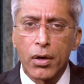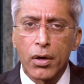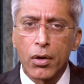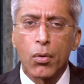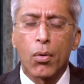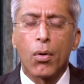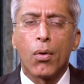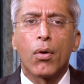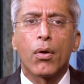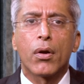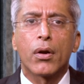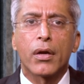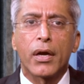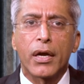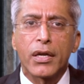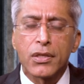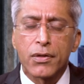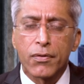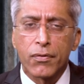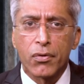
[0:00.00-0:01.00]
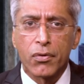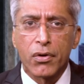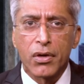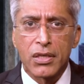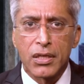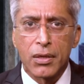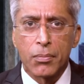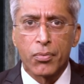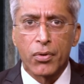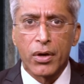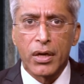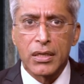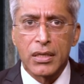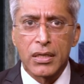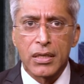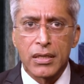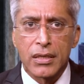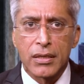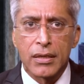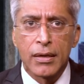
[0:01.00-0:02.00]
at all kinds of crazy
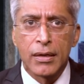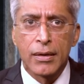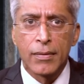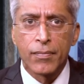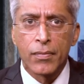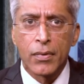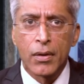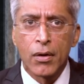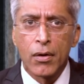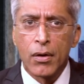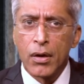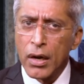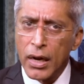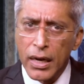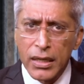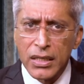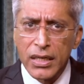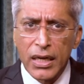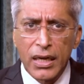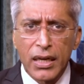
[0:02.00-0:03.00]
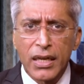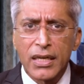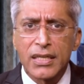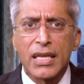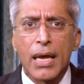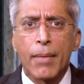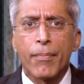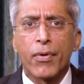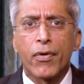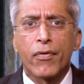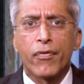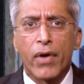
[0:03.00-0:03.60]
prices. Let's take an example of